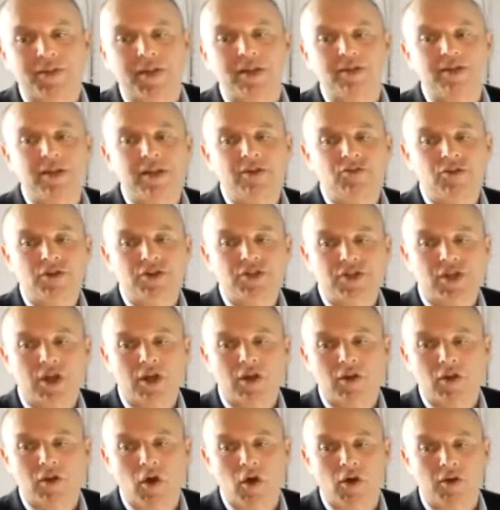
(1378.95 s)
There's
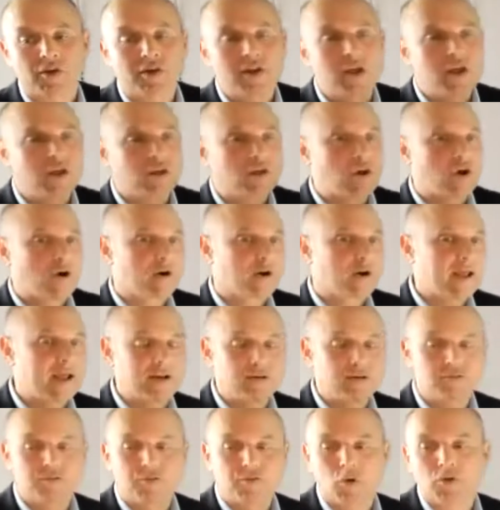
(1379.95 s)
literature on
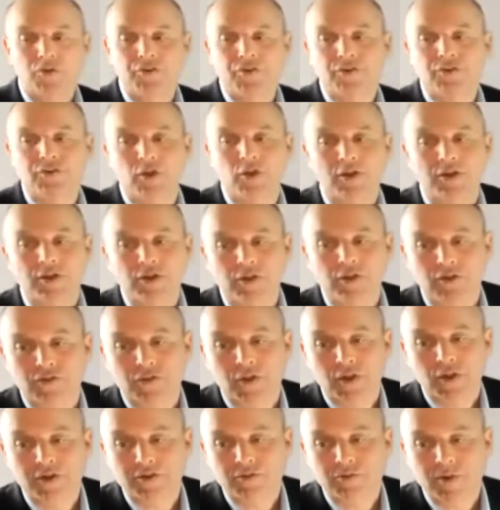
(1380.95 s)
correlating falls to
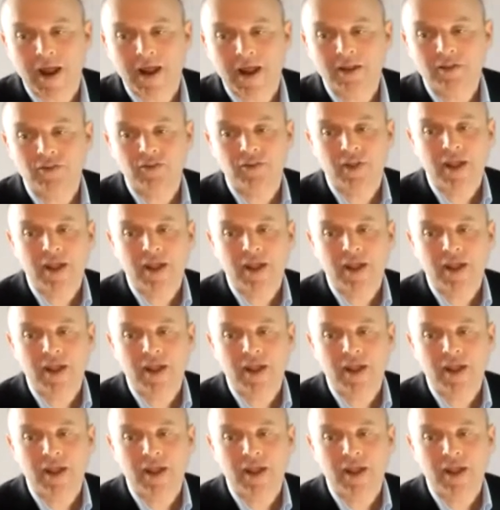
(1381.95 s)
certain drugs,